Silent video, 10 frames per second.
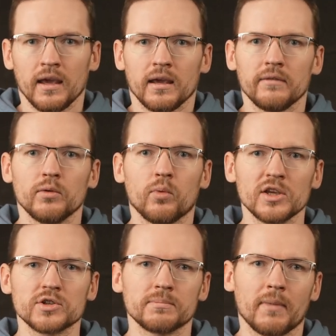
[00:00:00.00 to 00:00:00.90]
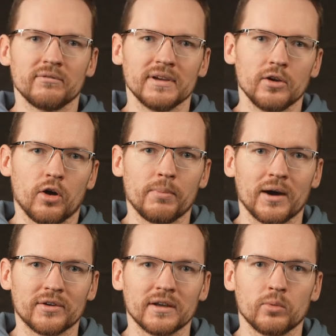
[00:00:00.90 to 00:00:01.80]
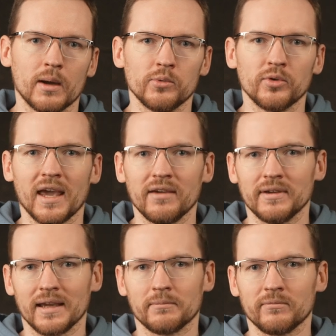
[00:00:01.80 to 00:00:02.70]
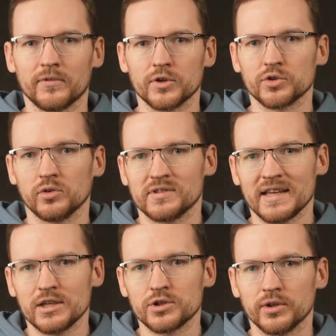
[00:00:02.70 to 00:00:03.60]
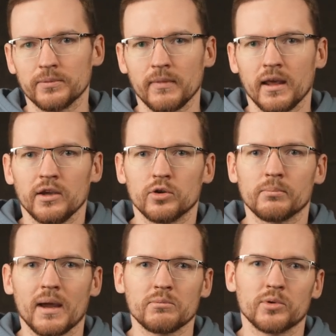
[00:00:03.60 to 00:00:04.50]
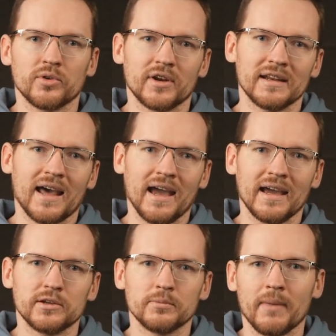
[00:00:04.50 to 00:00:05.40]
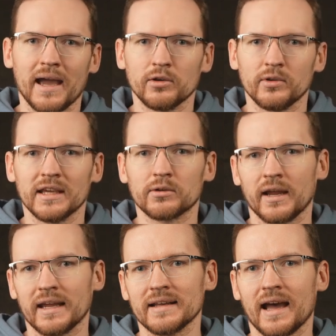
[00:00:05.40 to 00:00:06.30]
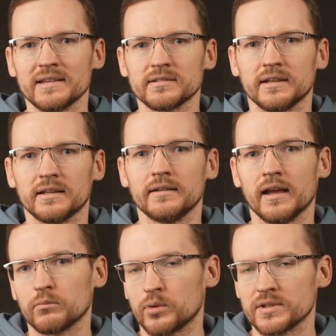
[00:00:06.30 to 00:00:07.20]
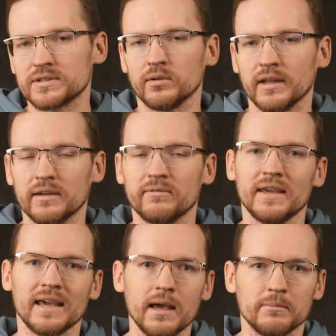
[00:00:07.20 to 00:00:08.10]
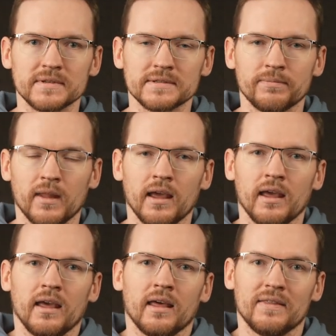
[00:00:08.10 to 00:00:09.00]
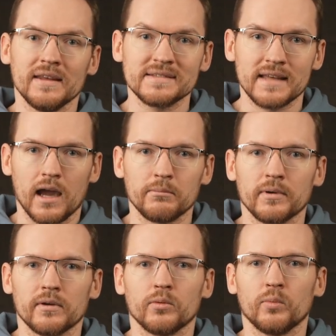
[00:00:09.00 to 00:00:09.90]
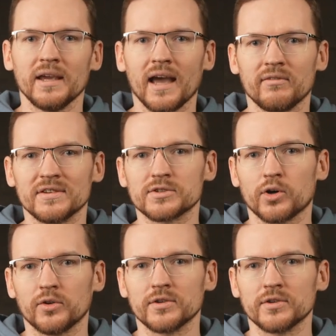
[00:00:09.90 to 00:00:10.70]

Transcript: If you watched my video about QEMU KVM virtualization, you remember that I had to manually create isolated networks to link VMs. This time, we have installed a